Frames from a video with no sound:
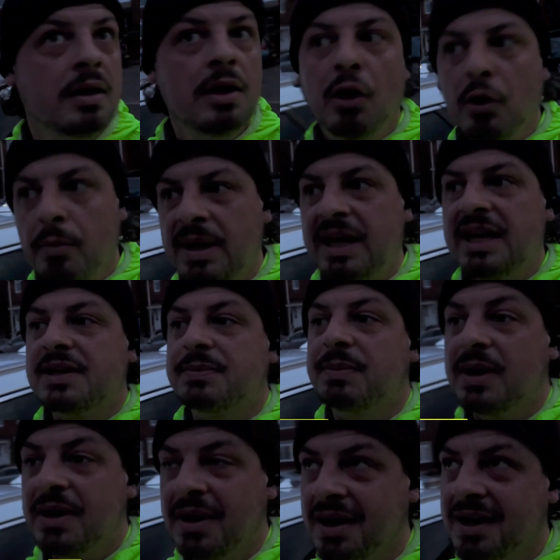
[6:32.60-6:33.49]
nine minutes
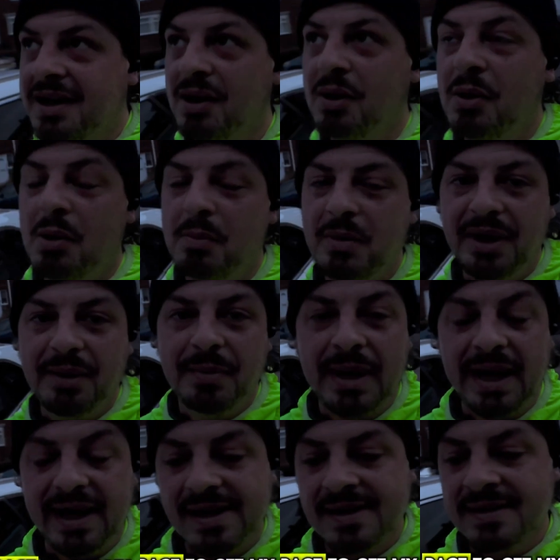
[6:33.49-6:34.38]
per kilometer
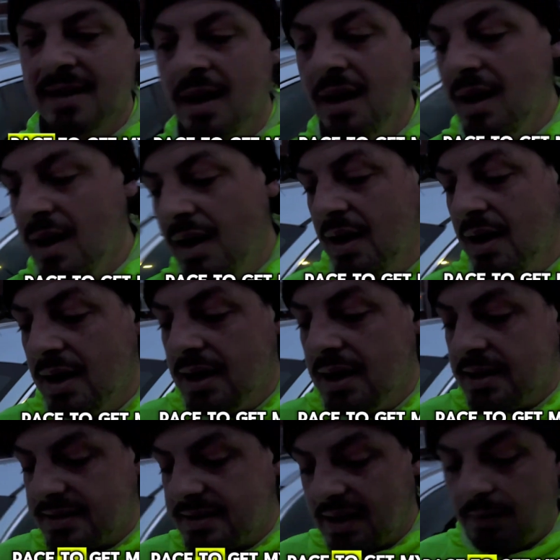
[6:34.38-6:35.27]
pace
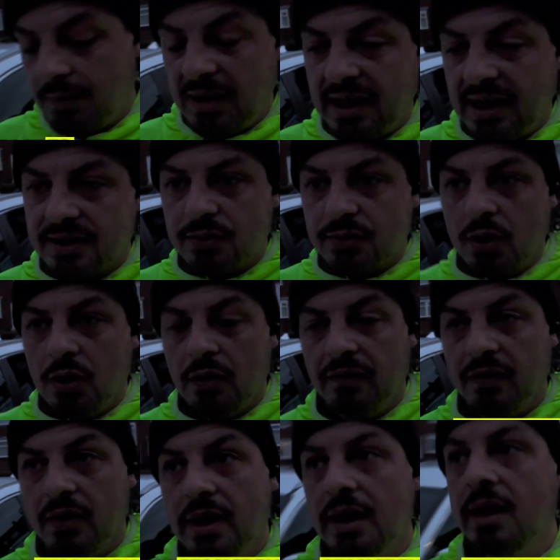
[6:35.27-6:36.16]
to get my legs
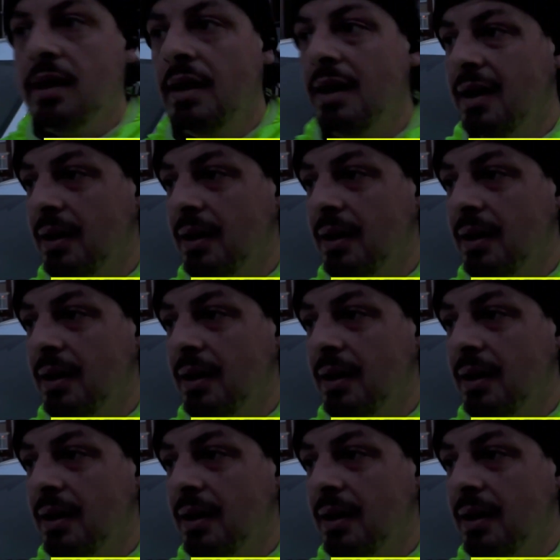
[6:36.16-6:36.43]
recovering.